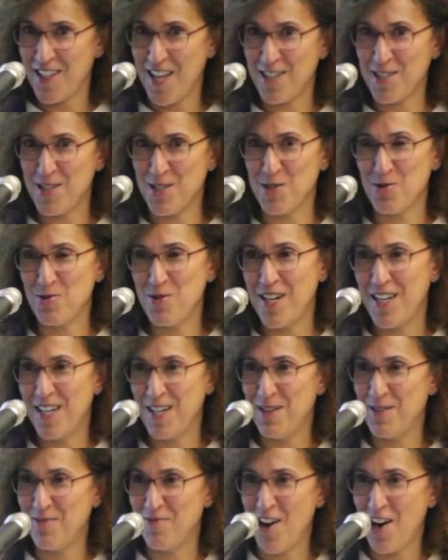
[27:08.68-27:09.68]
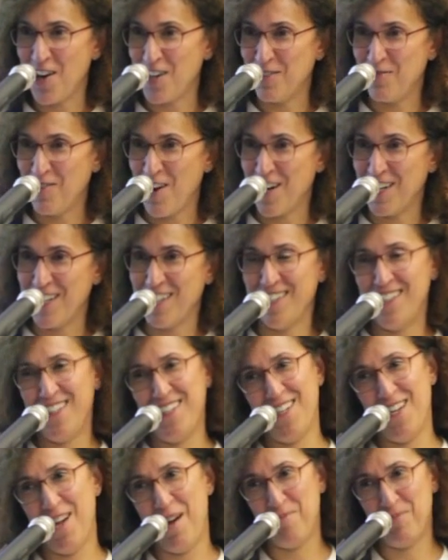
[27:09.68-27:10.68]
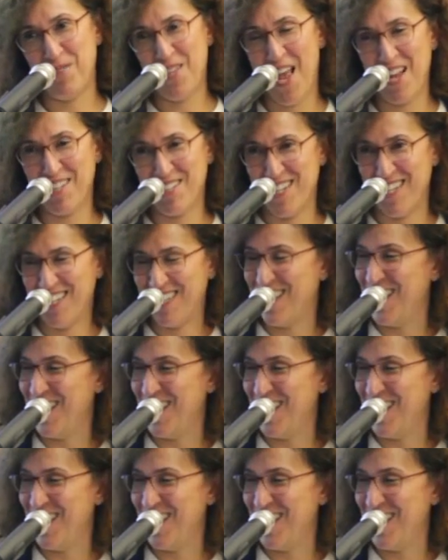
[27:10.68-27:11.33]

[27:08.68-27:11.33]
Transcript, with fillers: that is really very, very upsetting.